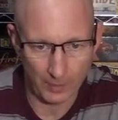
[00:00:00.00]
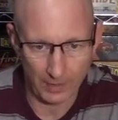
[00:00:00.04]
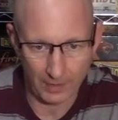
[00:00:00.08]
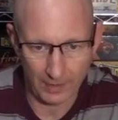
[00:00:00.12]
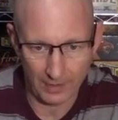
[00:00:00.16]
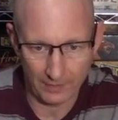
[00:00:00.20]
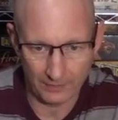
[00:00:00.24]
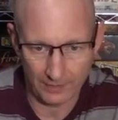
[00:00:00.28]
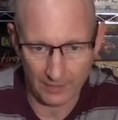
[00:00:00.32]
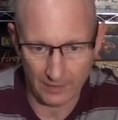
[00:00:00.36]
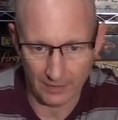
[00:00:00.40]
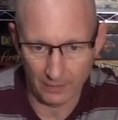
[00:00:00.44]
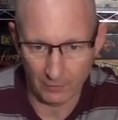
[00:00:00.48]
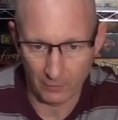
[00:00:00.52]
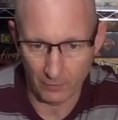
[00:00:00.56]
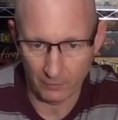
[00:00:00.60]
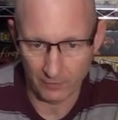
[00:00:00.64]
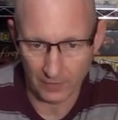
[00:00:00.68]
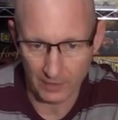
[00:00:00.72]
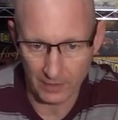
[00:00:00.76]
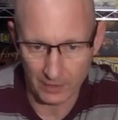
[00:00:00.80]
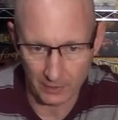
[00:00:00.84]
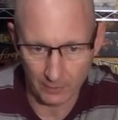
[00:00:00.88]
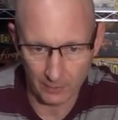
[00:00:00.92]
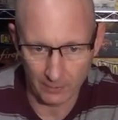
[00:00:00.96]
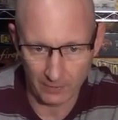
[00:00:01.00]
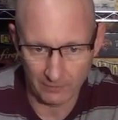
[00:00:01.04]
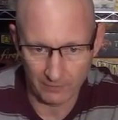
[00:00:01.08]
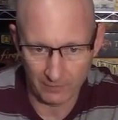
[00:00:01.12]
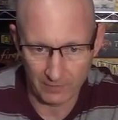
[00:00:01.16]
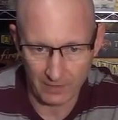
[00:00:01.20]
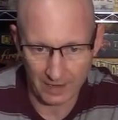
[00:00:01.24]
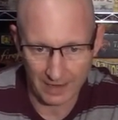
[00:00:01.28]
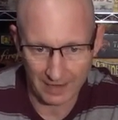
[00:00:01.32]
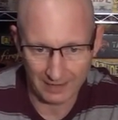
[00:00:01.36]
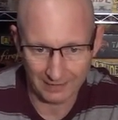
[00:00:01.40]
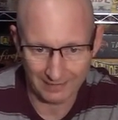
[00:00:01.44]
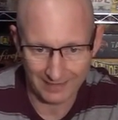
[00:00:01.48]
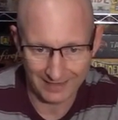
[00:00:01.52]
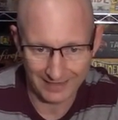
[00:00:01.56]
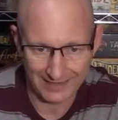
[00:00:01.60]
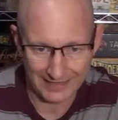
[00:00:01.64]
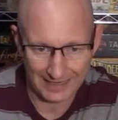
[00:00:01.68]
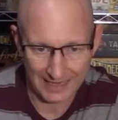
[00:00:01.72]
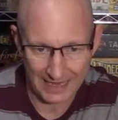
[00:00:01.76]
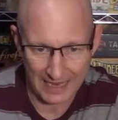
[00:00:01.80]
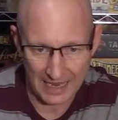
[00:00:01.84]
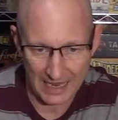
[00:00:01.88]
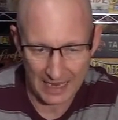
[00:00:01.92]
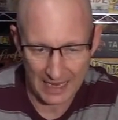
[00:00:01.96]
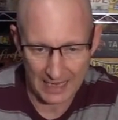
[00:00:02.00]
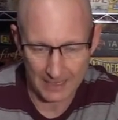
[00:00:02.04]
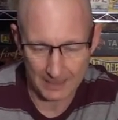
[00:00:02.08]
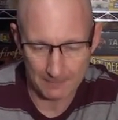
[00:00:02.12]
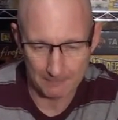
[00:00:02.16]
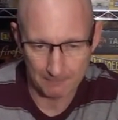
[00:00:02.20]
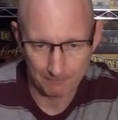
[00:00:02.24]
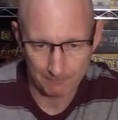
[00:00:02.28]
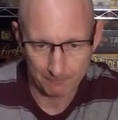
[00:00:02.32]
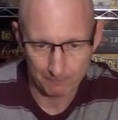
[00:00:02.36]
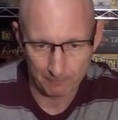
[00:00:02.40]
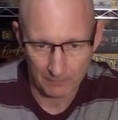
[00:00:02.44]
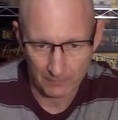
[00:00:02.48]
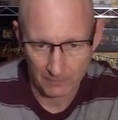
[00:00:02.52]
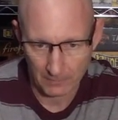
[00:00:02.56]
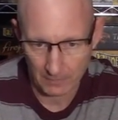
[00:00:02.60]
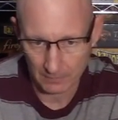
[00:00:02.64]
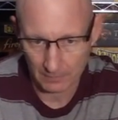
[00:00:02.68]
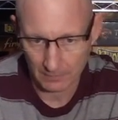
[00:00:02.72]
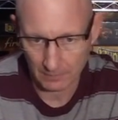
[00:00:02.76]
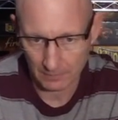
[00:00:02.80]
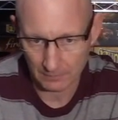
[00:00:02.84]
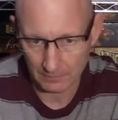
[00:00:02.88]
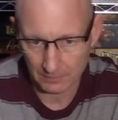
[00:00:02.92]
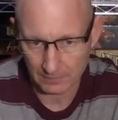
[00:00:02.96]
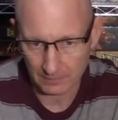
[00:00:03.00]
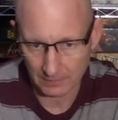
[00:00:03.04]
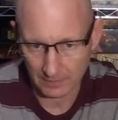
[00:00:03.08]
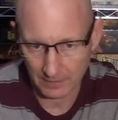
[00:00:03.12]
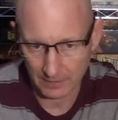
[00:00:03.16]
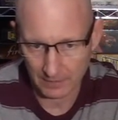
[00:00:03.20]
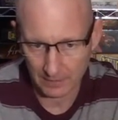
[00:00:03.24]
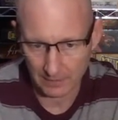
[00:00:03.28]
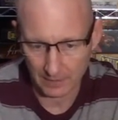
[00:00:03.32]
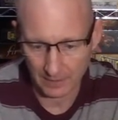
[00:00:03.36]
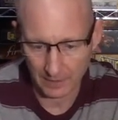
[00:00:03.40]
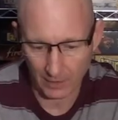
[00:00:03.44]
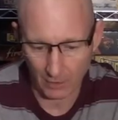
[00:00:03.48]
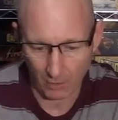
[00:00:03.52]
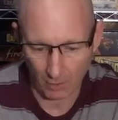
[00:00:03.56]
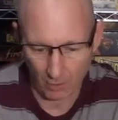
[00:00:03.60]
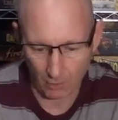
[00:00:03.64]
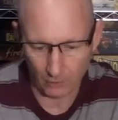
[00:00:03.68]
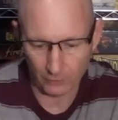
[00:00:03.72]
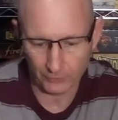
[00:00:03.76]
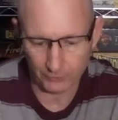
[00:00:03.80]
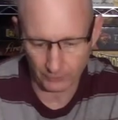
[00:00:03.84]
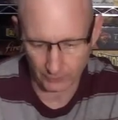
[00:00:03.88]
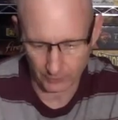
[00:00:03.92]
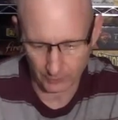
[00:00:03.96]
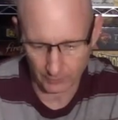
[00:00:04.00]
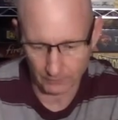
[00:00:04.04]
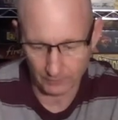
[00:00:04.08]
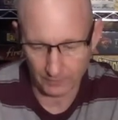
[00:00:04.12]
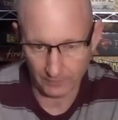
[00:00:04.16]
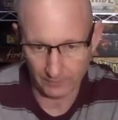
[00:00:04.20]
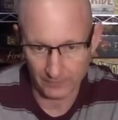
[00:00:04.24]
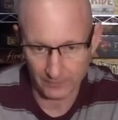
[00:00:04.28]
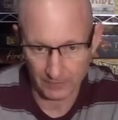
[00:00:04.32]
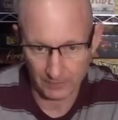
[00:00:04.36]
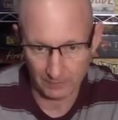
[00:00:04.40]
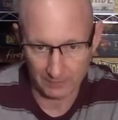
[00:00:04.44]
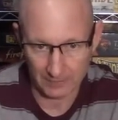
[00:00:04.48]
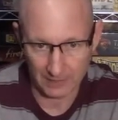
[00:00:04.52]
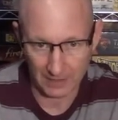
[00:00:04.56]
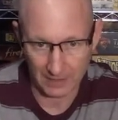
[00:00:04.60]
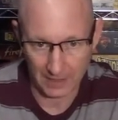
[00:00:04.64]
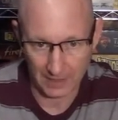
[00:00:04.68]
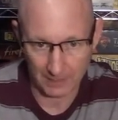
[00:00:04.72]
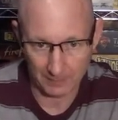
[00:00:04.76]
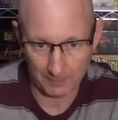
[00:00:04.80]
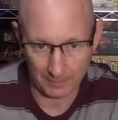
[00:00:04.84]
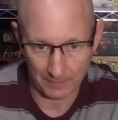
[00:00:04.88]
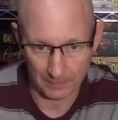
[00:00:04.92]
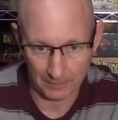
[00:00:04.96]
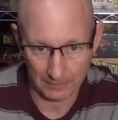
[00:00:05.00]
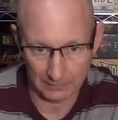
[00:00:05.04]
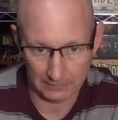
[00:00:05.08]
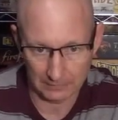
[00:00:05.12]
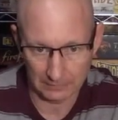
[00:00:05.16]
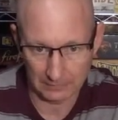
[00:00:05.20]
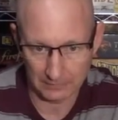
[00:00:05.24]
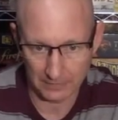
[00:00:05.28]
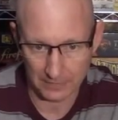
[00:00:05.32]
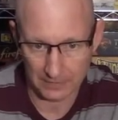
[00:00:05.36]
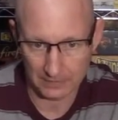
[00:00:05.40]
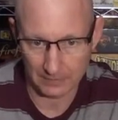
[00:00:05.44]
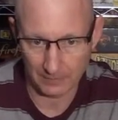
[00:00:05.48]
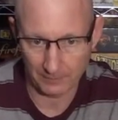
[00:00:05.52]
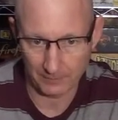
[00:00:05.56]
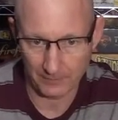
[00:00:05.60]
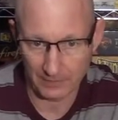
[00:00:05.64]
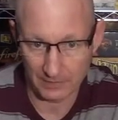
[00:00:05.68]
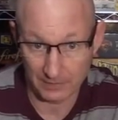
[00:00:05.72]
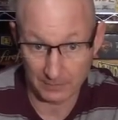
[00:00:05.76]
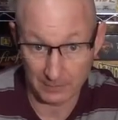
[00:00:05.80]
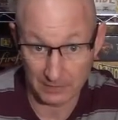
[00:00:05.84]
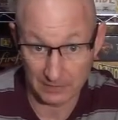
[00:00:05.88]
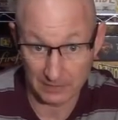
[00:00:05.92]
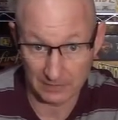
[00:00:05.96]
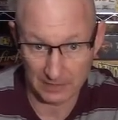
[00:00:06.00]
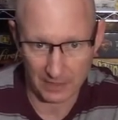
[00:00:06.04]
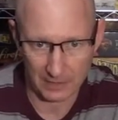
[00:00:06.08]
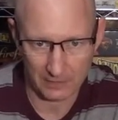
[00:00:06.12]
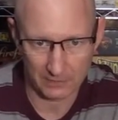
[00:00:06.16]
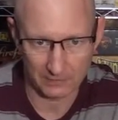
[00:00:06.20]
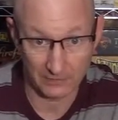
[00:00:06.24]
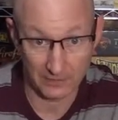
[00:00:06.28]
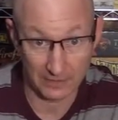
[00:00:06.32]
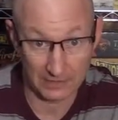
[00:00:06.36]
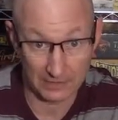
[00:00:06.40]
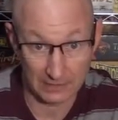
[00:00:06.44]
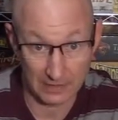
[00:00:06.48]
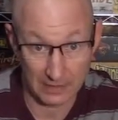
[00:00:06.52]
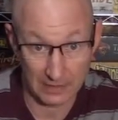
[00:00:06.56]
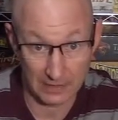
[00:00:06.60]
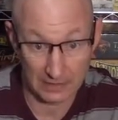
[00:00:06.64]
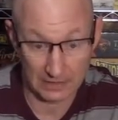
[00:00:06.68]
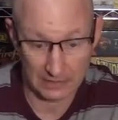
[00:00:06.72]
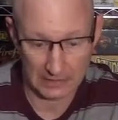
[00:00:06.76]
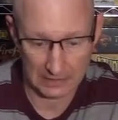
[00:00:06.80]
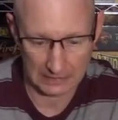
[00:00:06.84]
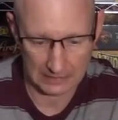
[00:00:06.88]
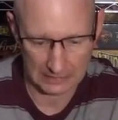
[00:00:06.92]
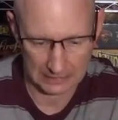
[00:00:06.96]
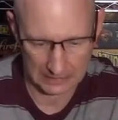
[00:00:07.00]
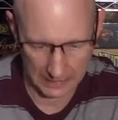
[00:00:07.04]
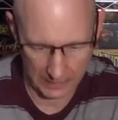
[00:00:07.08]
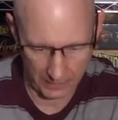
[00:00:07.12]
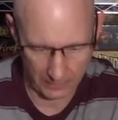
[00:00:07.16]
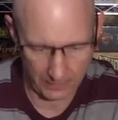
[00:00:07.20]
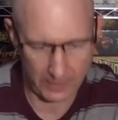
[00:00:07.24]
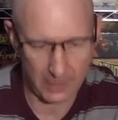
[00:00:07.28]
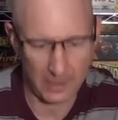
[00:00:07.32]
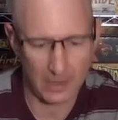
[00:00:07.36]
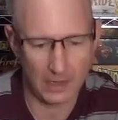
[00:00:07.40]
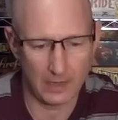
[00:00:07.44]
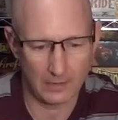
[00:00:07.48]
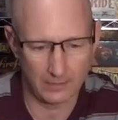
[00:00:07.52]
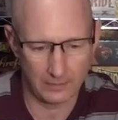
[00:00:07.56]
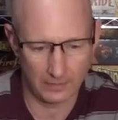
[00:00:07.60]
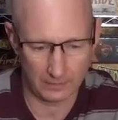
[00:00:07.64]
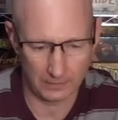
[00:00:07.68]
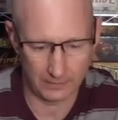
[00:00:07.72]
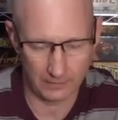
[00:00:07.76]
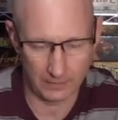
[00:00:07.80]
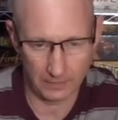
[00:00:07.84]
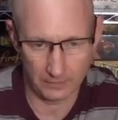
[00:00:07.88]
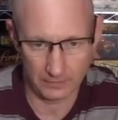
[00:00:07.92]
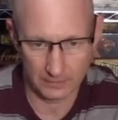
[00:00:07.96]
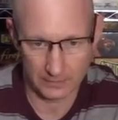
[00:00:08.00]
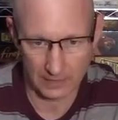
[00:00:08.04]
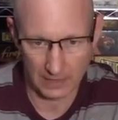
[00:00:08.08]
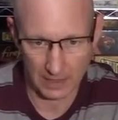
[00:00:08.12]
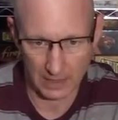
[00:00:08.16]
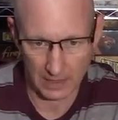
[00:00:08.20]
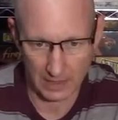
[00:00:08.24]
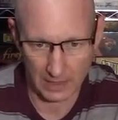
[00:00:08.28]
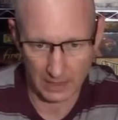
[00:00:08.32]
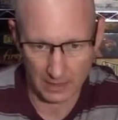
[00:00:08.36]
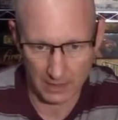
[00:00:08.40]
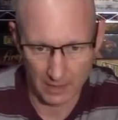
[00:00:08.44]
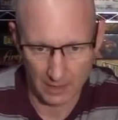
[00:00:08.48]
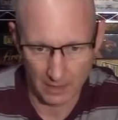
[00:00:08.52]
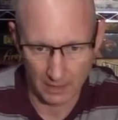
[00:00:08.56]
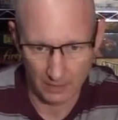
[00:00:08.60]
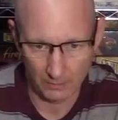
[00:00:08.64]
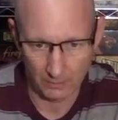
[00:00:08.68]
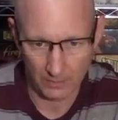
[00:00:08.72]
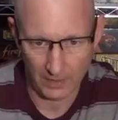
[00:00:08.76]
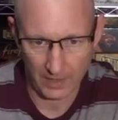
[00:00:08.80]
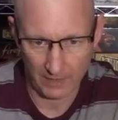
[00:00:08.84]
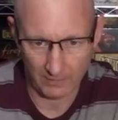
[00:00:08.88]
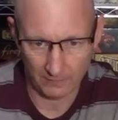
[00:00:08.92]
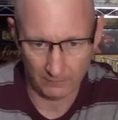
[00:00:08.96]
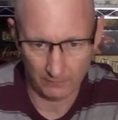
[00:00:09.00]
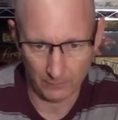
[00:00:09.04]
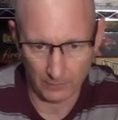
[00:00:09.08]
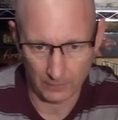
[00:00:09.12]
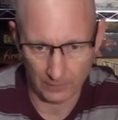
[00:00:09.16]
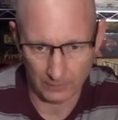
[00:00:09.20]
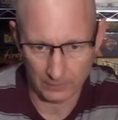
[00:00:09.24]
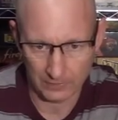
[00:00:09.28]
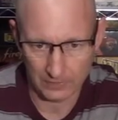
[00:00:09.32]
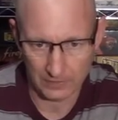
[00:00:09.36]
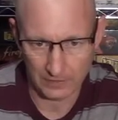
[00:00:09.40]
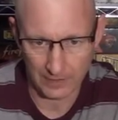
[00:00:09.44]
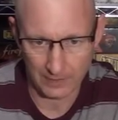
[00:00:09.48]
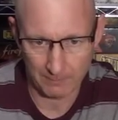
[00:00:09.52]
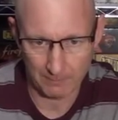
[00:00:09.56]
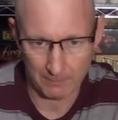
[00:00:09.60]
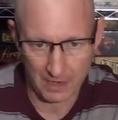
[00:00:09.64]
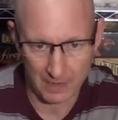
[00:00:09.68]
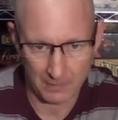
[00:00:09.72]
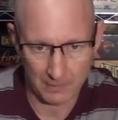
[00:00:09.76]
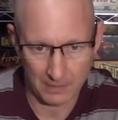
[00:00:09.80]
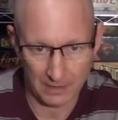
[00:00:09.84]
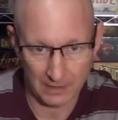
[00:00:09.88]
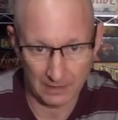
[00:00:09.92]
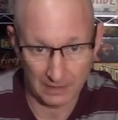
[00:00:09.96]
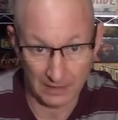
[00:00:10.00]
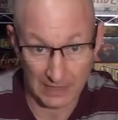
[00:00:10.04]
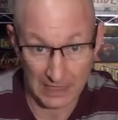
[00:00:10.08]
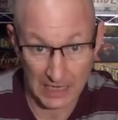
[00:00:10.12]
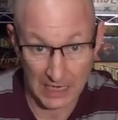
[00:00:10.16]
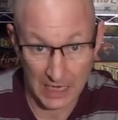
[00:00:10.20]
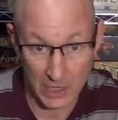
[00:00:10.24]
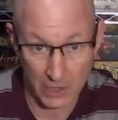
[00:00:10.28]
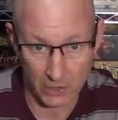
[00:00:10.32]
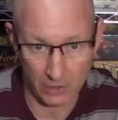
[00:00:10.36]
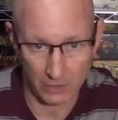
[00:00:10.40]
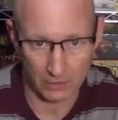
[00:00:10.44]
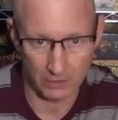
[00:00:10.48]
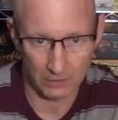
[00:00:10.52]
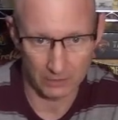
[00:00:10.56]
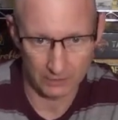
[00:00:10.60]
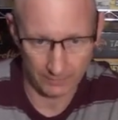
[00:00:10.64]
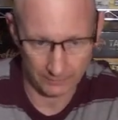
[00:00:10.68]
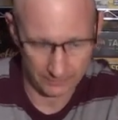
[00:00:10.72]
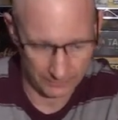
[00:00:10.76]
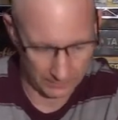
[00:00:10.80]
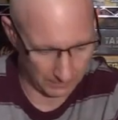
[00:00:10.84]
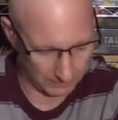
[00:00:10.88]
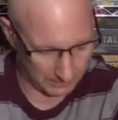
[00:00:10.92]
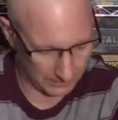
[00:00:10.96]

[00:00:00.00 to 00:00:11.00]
And then over here we've got like a looks like a altar of some type. Looks like something's been sacrificed at it. Kind of scary. And then on the other side we have what looks like maybe a lair of some